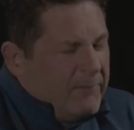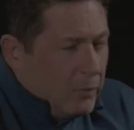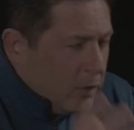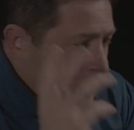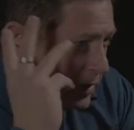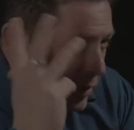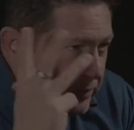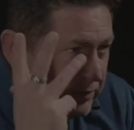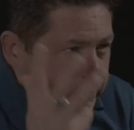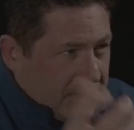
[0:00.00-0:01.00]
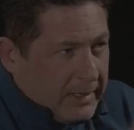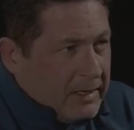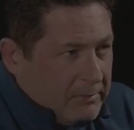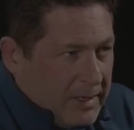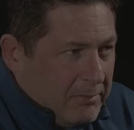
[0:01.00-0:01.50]
I'm forming all this
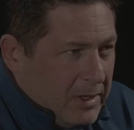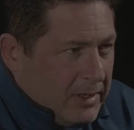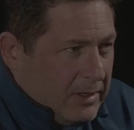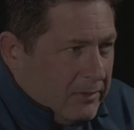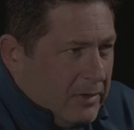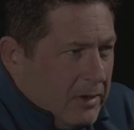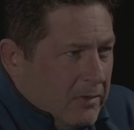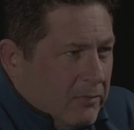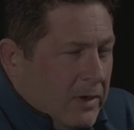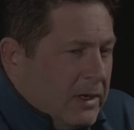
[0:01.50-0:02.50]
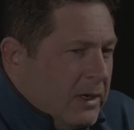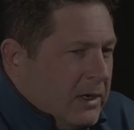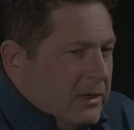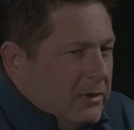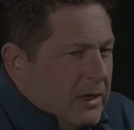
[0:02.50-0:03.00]
plan in my mind, right?
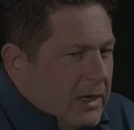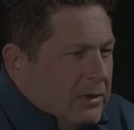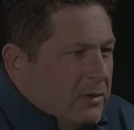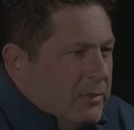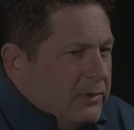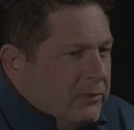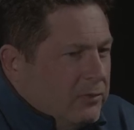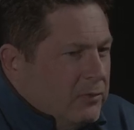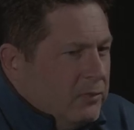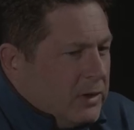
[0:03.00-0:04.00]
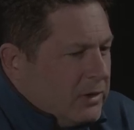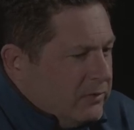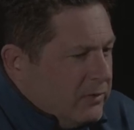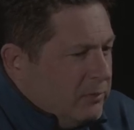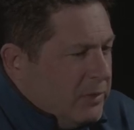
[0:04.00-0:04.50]
And I hear I hear about this dude Rick
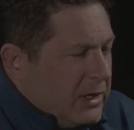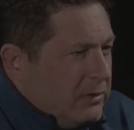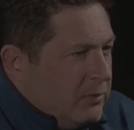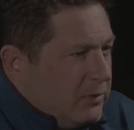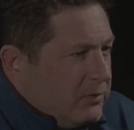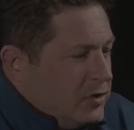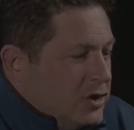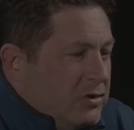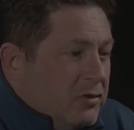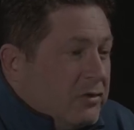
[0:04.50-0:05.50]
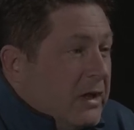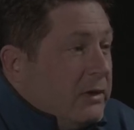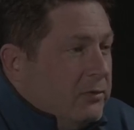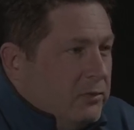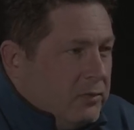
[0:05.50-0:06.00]
because in Beckley, West Virginia, there's a
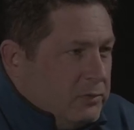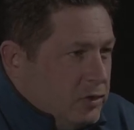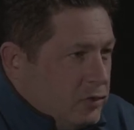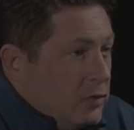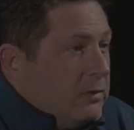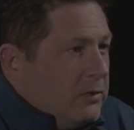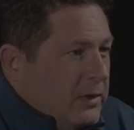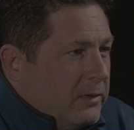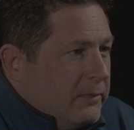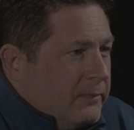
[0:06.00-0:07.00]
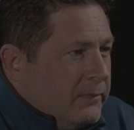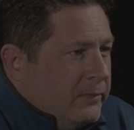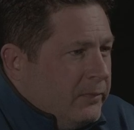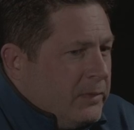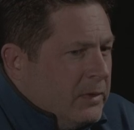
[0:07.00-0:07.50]
lot of dudes from Detroit were there,
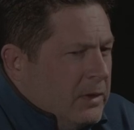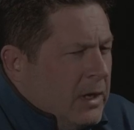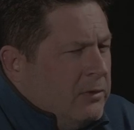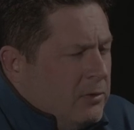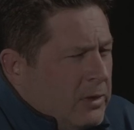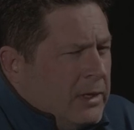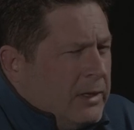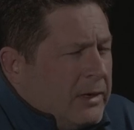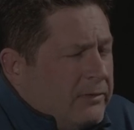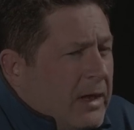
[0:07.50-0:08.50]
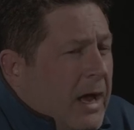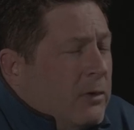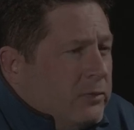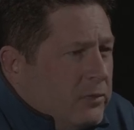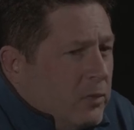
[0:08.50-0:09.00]
mm-hmm. and you know, and like I said,
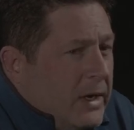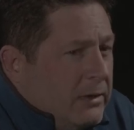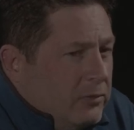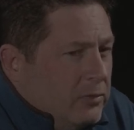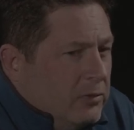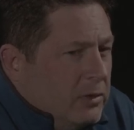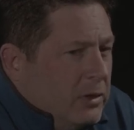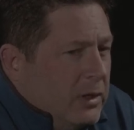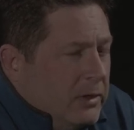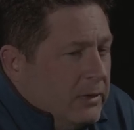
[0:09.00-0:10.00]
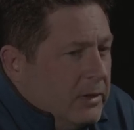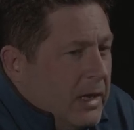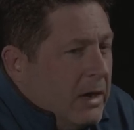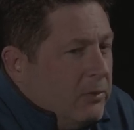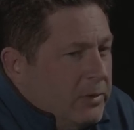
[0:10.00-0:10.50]
I was a white dude
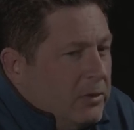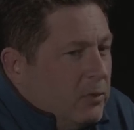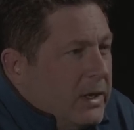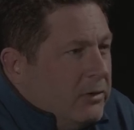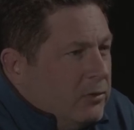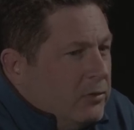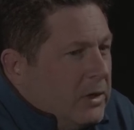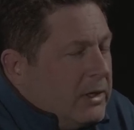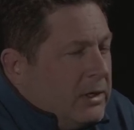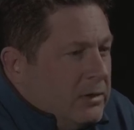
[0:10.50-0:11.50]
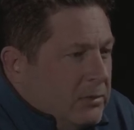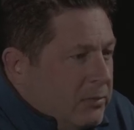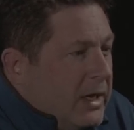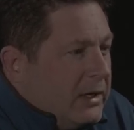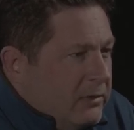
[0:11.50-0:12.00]
that I would be the white dude like in
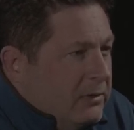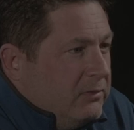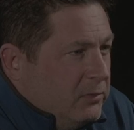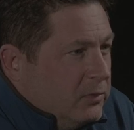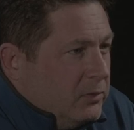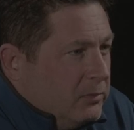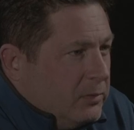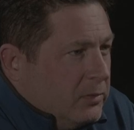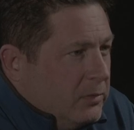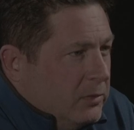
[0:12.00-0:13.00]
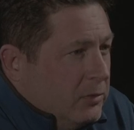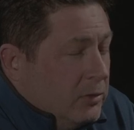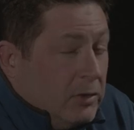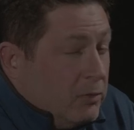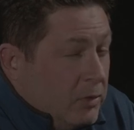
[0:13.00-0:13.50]
the black TV room. Mm-hmm. You
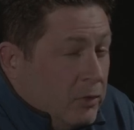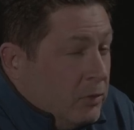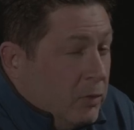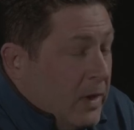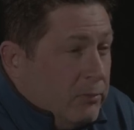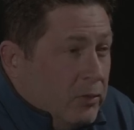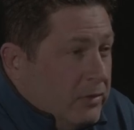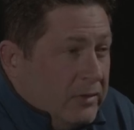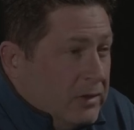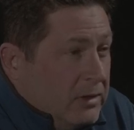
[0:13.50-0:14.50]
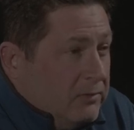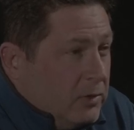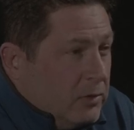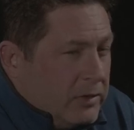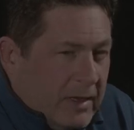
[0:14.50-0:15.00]
know, mm-hmm. like one of the only white boys that can
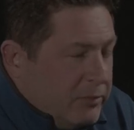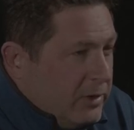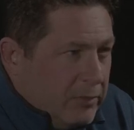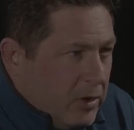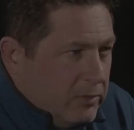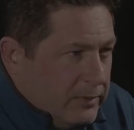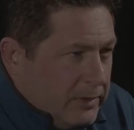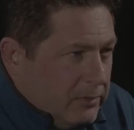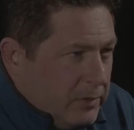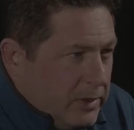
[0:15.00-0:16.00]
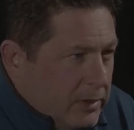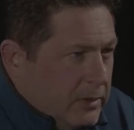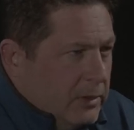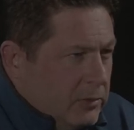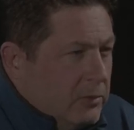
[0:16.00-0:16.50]
even go because I played ball with everybody.
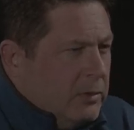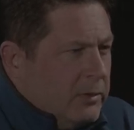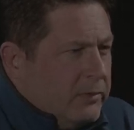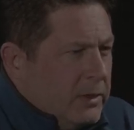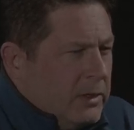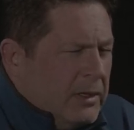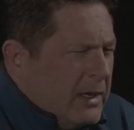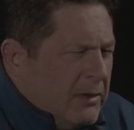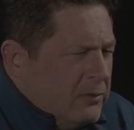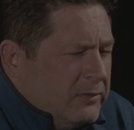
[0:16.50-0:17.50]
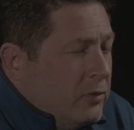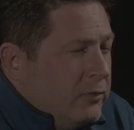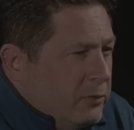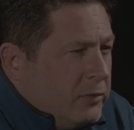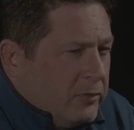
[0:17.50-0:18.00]
Mm-hmm. You know what I'm saying? And like I wasn't
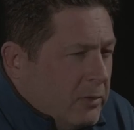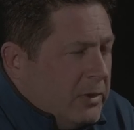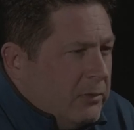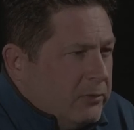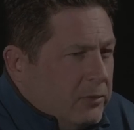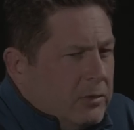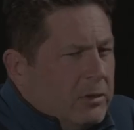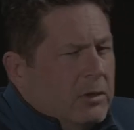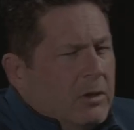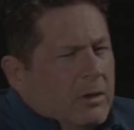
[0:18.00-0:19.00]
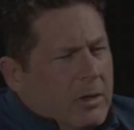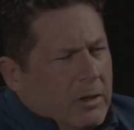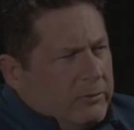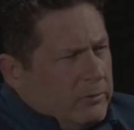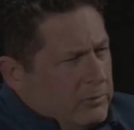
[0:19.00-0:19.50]
no superstar, but I was good. Right.